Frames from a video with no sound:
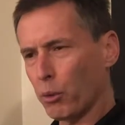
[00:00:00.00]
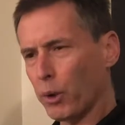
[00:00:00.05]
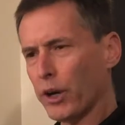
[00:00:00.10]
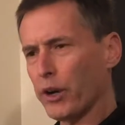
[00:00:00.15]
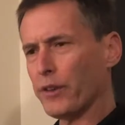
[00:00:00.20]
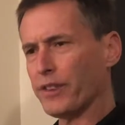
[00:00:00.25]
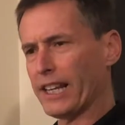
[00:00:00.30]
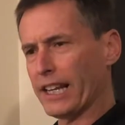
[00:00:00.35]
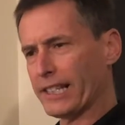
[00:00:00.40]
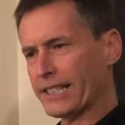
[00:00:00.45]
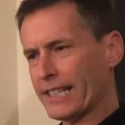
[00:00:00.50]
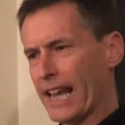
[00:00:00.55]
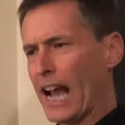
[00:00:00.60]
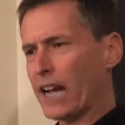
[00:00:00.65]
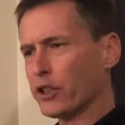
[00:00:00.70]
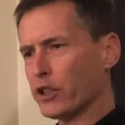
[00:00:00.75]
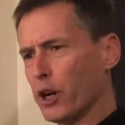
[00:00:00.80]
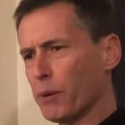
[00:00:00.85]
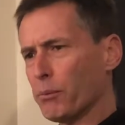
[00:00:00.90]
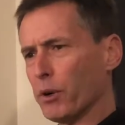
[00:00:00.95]
wherein the
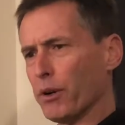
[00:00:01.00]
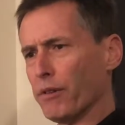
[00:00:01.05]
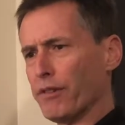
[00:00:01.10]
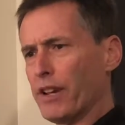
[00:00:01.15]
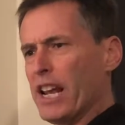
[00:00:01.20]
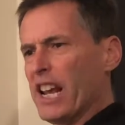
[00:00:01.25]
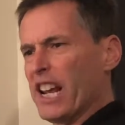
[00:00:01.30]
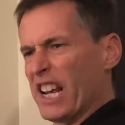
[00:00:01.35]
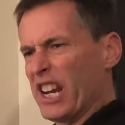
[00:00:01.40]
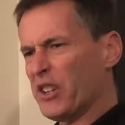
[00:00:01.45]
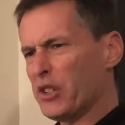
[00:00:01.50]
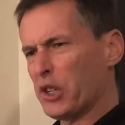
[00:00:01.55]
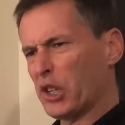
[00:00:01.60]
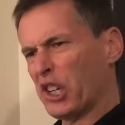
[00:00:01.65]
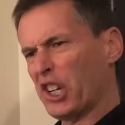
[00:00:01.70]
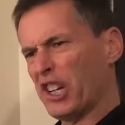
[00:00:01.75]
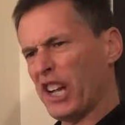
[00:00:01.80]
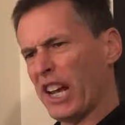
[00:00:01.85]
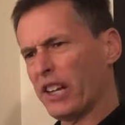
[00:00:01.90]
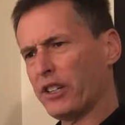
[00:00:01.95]
exact number of
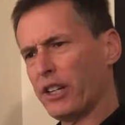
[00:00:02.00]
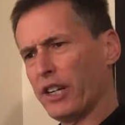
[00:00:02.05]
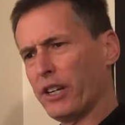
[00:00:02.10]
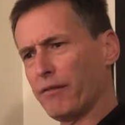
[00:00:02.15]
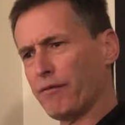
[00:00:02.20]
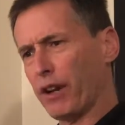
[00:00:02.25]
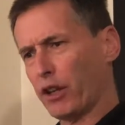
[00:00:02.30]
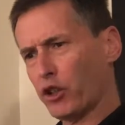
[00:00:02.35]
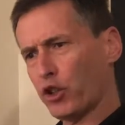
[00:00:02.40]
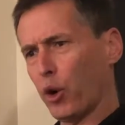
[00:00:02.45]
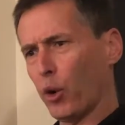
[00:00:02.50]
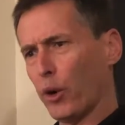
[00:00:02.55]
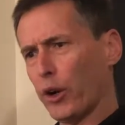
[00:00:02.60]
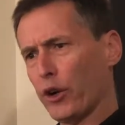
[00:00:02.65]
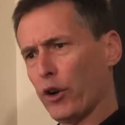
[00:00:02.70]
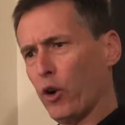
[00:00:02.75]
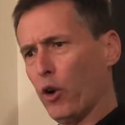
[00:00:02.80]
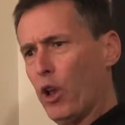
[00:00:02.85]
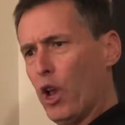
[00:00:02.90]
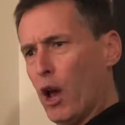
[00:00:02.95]
interconnecting,
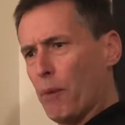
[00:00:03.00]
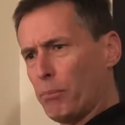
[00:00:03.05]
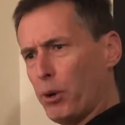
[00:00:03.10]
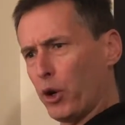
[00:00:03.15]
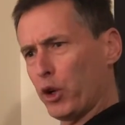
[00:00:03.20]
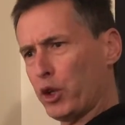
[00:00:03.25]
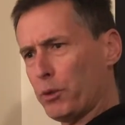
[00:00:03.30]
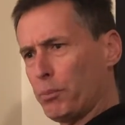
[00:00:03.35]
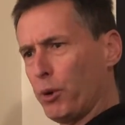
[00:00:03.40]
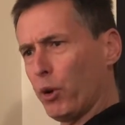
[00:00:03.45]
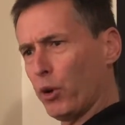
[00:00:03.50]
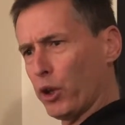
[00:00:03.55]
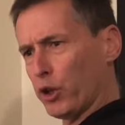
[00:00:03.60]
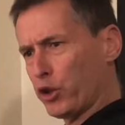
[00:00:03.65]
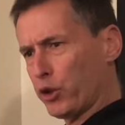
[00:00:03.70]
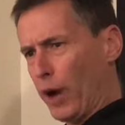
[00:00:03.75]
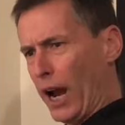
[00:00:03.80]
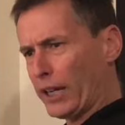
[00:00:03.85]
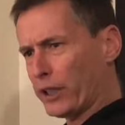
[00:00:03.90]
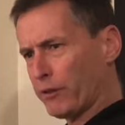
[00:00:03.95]
vectorial, push-pull,
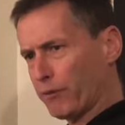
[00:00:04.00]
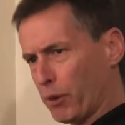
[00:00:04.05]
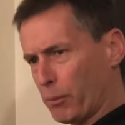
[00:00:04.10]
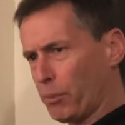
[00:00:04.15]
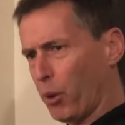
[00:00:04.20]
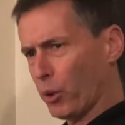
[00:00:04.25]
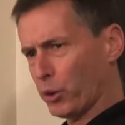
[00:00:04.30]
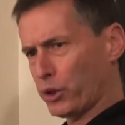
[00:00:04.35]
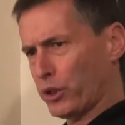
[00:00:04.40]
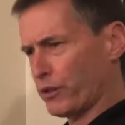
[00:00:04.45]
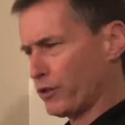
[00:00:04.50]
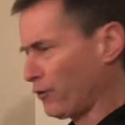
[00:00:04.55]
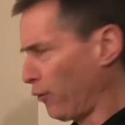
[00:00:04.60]
attractive, repulsive